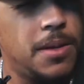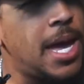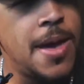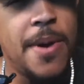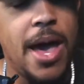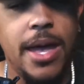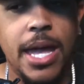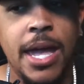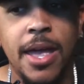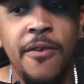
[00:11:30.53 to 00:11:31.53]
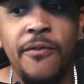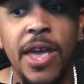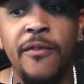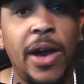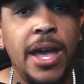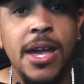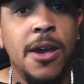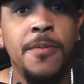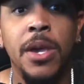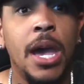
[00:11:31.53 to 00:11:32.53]
Am I? If if I
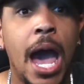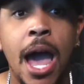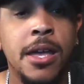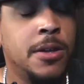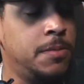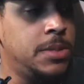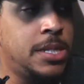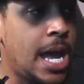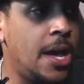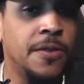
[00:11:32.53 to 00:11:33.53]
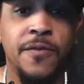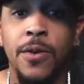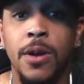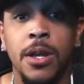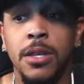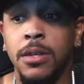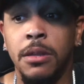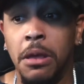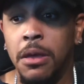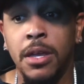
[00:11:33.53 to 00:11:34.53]
am, I am down for an
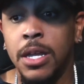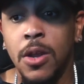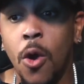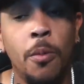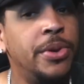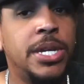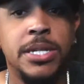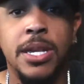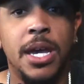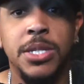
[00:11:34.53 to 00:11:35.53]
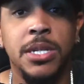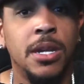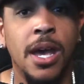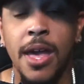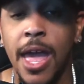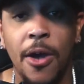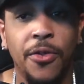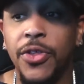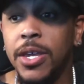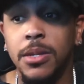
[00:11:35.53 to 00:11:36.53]
uh, an open discussion, a
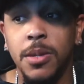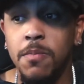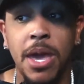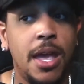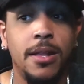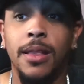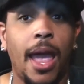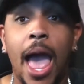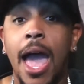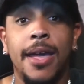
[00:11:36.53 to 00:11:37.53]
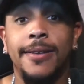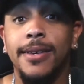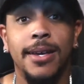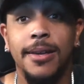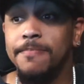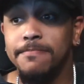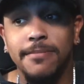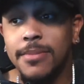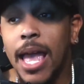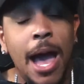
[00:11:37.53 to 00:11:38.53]
healthy debate. Like I.
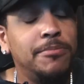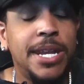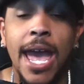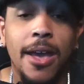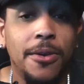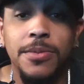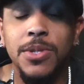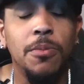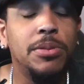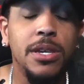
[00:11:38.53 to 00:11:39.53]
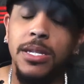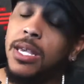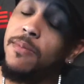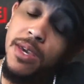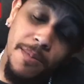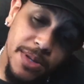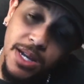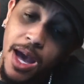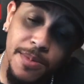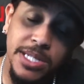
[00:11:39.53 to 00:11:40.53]
I'm down. So please hit me up in the
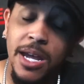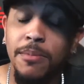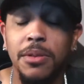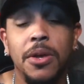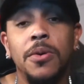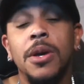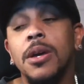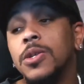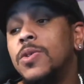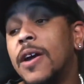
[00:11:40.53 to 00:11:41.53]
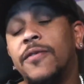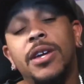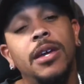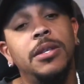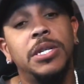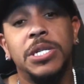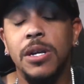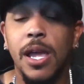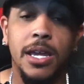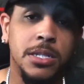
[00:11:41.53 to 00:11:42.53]
comments down below. Do not forget to share,
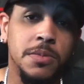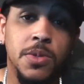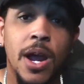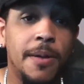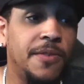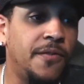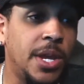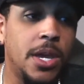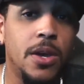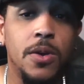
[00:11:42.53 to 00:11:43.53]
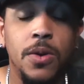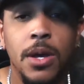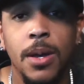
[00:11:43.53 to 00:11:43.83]
like, and subscribe to the video.